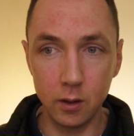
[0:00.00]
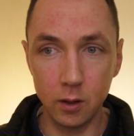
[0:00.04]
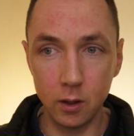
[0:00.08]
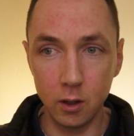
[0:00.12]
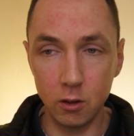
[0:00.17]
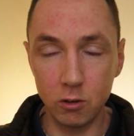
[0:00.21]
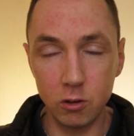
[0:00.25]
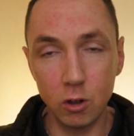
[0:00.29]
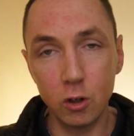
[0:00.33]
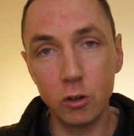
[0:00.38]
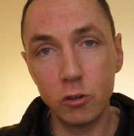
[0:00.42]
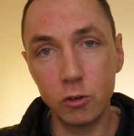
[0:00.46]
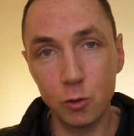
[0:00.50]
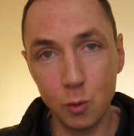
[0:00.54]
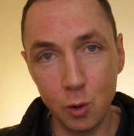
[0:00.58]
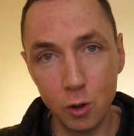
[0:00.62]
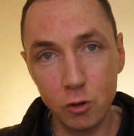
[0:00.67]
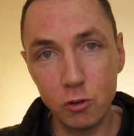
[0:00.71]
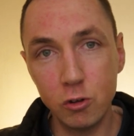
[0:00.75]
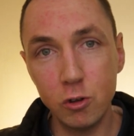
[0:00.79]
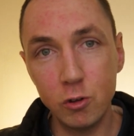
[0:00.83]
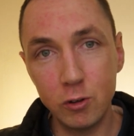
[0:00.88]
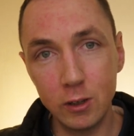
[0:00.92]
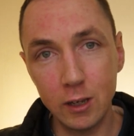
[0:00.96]
as long as you are
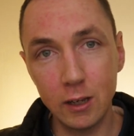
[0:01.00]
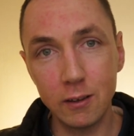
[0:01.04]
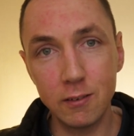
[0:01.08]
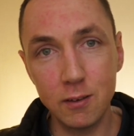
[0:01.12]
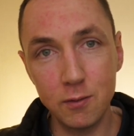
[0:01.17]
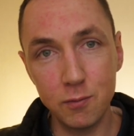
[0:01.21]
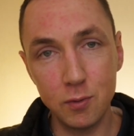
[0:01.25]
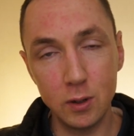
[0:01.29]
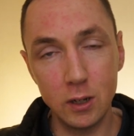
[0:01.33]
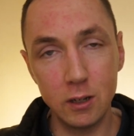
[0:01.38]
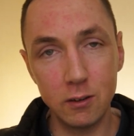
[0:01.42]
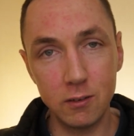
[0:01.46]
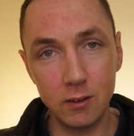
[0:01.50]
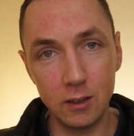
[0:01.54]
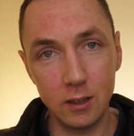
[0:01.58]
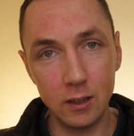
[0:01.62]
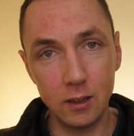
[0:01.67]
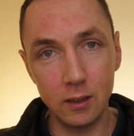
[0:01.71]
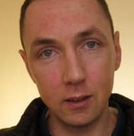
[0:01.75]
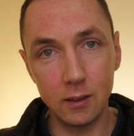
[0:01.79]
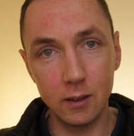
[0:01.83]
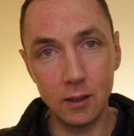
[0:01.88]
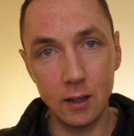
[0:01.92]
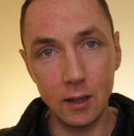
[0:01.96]
shooting at
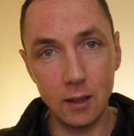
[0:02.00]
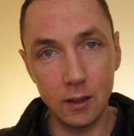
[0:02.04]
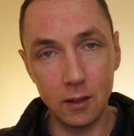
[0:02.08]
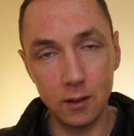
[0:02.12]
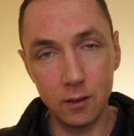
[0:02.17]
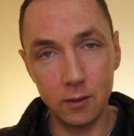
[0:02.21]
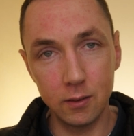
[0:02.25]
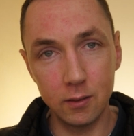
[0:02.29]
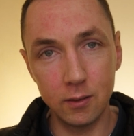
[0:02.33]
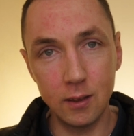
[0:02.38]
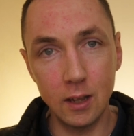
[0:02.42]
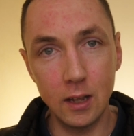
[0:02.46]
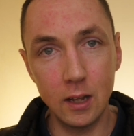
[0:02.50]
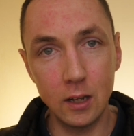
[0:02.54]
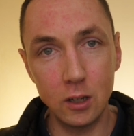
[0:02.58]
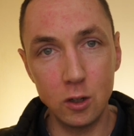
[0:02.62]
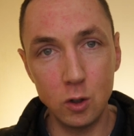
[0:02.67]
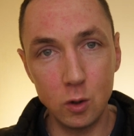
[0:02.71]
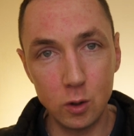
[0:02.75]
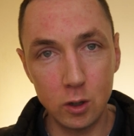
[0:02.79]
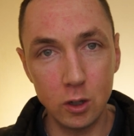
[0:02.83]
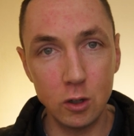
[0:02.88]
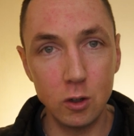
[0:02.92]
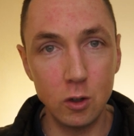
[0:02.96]
infinity, then
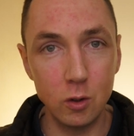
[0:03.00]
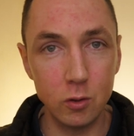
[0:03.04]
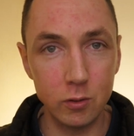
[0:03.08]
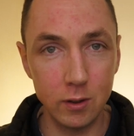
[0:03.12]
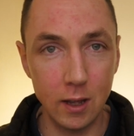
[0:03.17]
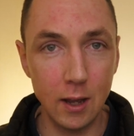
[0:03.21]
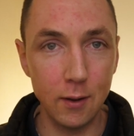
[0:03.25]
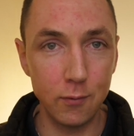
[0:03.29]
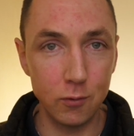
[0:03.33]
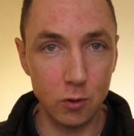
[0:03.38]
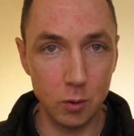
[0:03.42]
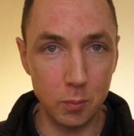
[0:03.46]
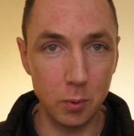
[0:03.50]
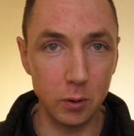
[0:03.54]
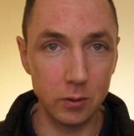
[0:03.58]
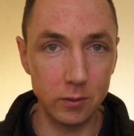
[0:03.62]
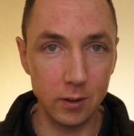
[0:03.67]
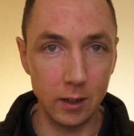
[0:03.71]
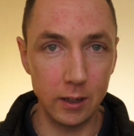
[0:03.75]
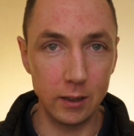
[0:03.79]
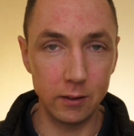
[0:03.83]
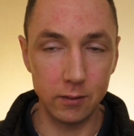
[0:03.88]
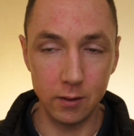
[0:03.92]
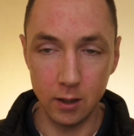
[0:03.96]
you can use
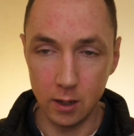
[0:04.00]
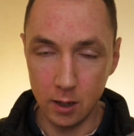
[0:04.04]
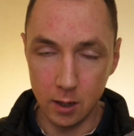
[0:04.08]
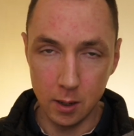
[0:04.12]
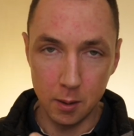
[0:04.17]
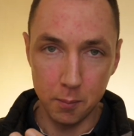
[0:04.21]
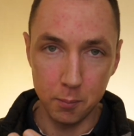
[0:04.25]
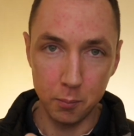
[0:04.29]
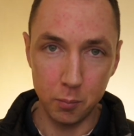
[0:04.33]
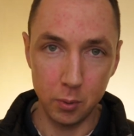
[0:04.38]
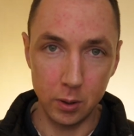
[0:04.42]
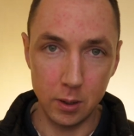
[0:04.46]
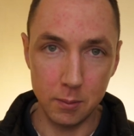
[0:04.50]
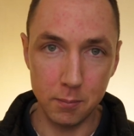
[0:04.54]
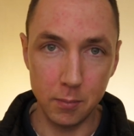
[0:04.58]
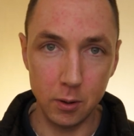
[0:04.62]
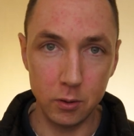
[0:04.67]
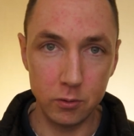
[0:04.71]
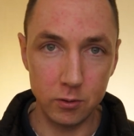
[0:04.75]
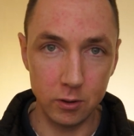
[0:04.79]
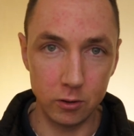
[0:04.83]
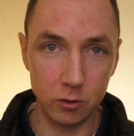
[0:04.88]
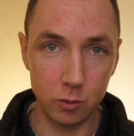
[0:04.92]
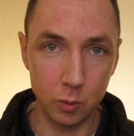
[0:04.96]
f2.8. But in
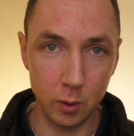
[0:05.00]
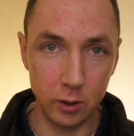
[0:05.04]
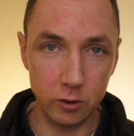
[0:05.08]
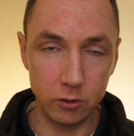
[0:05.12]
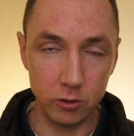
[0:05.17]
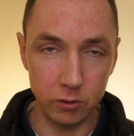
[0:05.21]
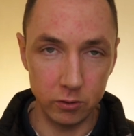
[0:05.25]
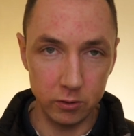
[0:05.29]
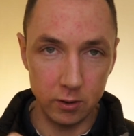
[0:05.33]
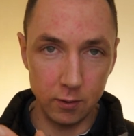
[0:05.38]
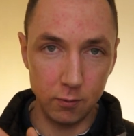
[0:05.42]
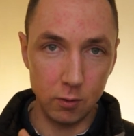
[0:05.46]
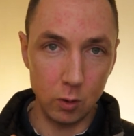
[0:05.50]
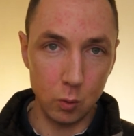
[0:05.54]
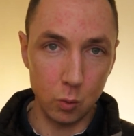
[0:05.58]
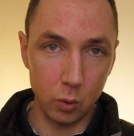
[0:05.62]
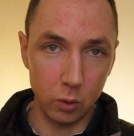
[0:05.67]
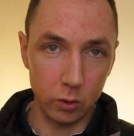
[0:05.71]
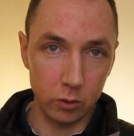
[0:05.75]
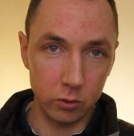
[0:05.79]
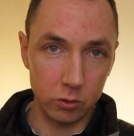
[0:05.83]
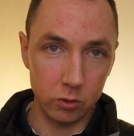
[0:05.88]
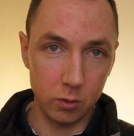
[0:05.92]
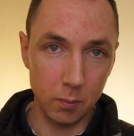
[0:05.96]
most situations, if you
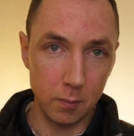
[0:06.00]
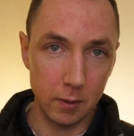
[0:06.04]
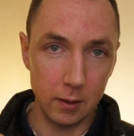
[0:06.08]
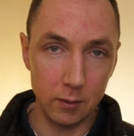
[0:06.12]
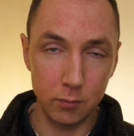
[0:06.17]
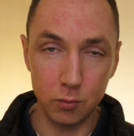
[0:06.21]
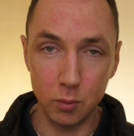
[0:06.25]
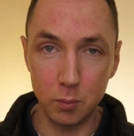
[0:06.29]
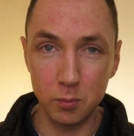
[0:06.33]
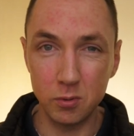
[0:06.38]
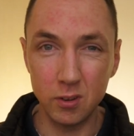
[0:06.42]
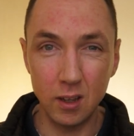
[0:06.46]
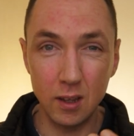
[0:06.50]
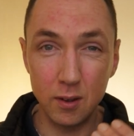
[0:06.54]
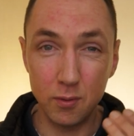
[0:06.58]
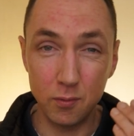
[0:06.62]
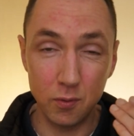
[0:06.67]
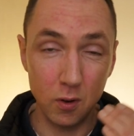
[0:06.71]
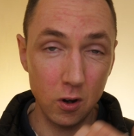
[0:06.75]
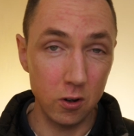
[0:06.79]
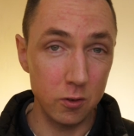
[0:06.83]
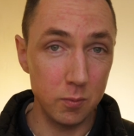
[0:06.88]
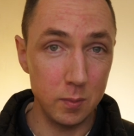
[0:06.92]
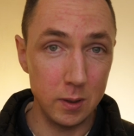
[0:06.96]
want something from say
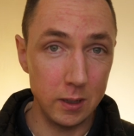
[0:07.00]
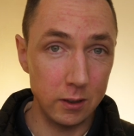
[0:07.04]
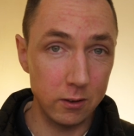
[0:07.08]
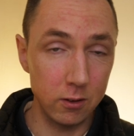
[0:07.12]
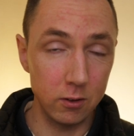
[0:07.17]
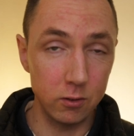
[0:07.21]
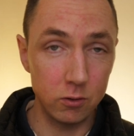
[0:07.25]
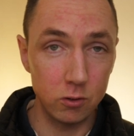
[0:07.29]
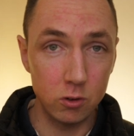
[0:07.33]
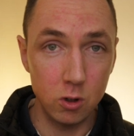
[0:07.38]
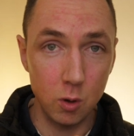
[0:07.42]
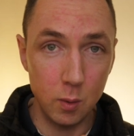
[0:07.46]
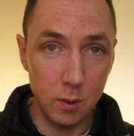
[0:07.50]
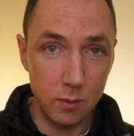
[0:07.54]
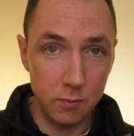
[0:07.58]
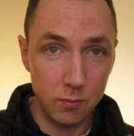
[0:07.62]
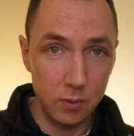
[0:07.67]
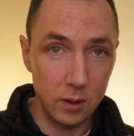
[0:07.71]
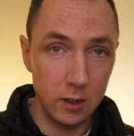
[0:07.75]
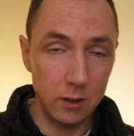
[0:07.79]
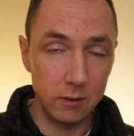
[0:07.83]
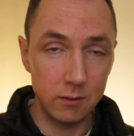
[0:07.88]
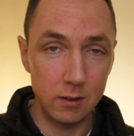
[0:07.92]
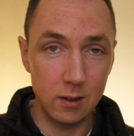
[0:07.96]
5 meters to
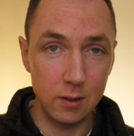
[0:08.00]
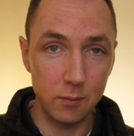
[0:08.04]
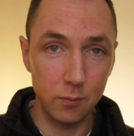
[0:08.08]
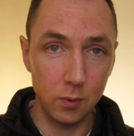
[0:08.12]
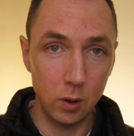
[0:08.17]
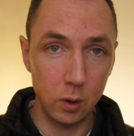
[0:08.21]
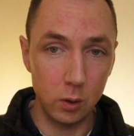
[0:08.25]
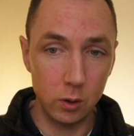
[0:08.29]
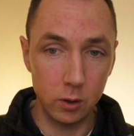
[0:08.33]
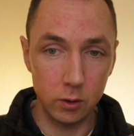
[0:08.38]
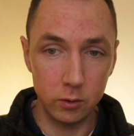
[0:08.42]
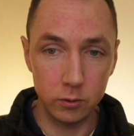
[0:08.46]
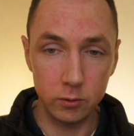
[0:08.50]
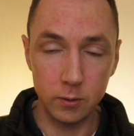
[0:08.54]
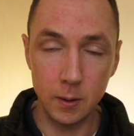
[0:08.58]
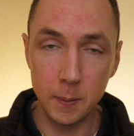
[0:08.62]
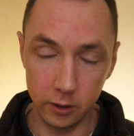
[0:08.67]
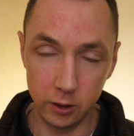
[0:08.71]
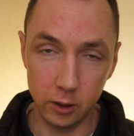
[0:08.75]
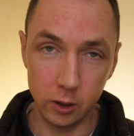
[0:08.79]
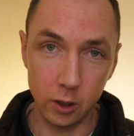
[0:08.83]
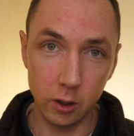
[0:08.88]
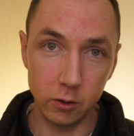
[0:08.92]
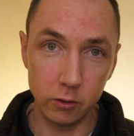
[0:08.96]
infinity in focus,
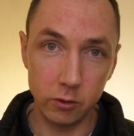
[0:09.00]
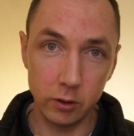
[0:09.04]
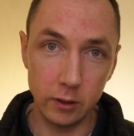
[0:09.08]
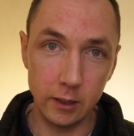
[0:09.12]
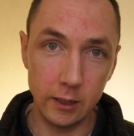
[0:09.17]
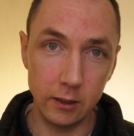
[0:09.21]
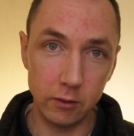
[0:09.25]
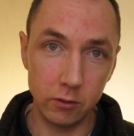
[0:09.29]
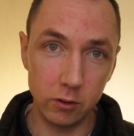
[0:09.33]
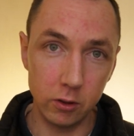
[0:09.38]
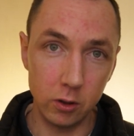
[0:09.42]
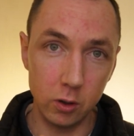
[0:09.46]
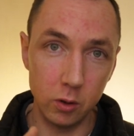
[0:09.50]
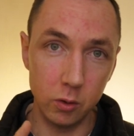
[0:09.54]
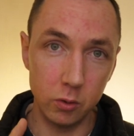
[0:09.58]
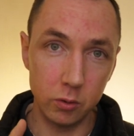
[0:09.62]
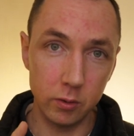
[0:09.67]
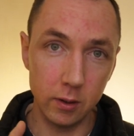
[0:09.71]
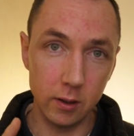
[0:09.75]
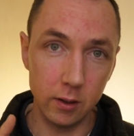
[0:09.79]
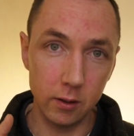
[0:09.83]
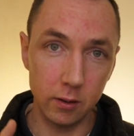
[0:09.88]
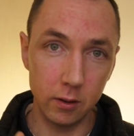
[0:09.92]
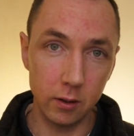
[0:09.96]
you're going to need to
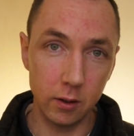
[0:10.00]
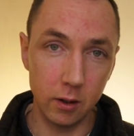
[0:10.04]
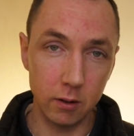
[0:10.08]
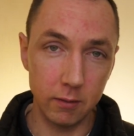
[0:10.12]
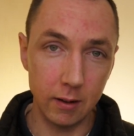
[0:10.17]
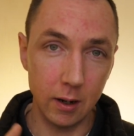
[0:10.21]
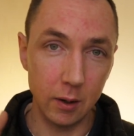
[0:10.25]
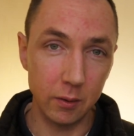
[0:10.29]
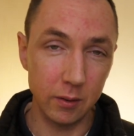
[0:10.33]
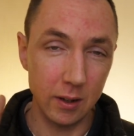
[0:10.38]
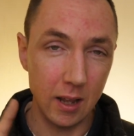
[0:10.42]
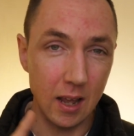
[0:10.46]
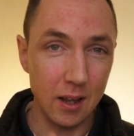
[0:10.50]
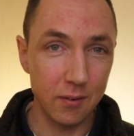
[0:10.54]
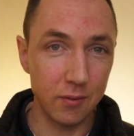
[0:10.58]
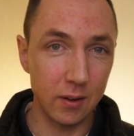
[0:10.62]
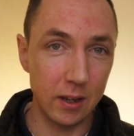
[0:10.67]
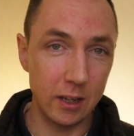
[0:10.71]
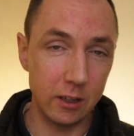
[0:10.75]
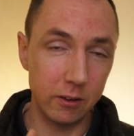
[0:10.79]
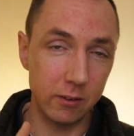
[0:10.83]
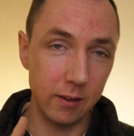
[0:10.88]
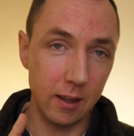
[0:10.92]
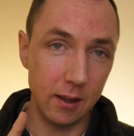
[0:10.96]
use around
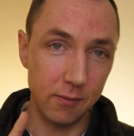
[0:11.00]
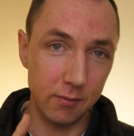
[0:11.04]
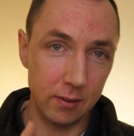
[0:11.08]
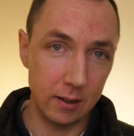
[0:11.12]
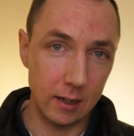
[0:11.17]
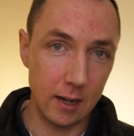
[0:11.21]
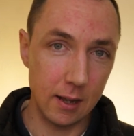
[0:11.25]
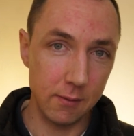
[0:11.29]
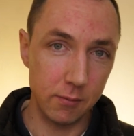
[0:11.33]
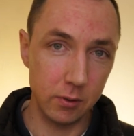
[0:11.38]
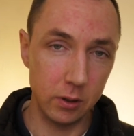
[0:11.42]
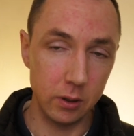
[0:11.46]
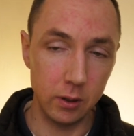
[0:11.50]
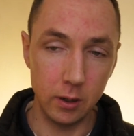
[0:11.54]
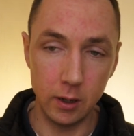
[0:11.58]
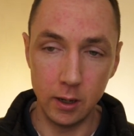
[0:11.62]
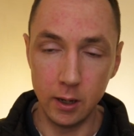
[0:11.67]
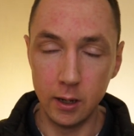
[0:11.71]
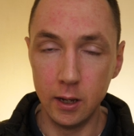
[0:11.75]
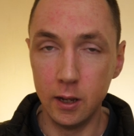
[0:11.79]
f8 to f11.